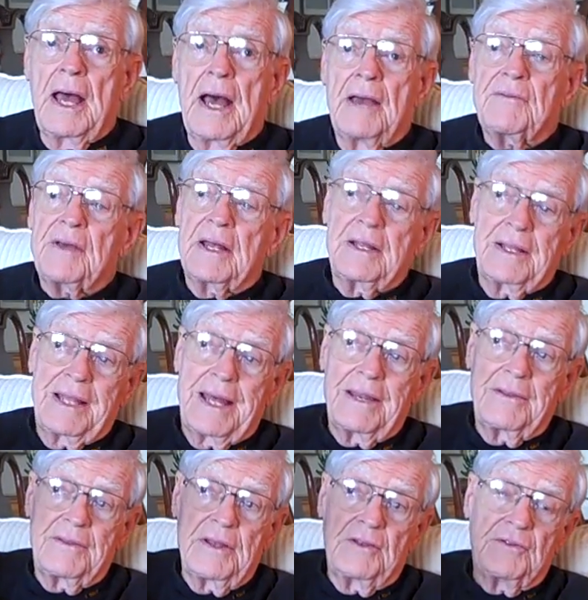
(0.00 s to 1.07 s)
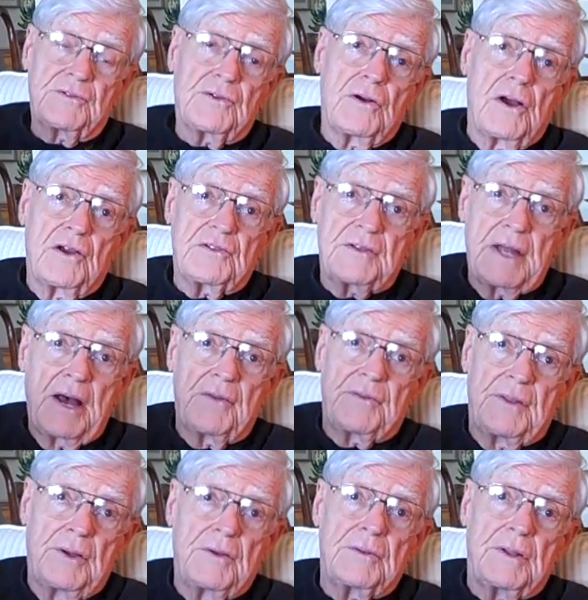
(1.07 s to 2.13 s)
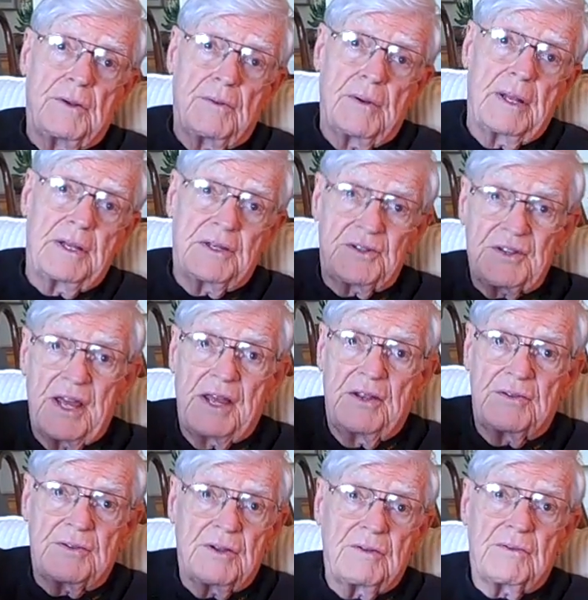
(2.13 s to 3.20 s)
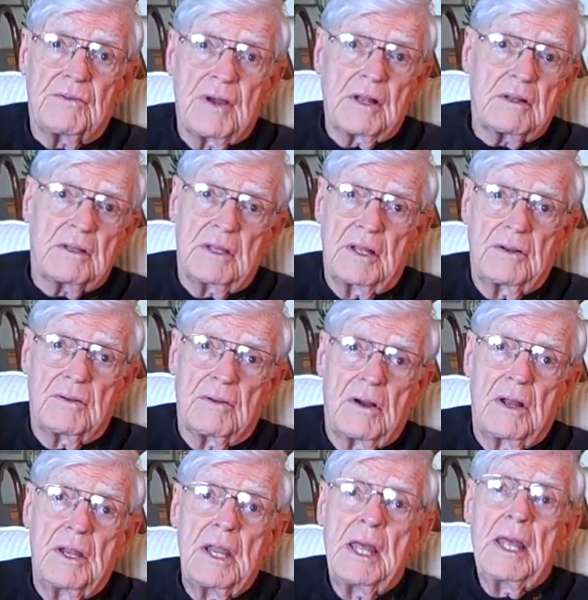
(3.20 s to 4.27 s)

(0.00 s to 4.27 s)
I've got a lot of things crossed out there that I want to change and correct later on.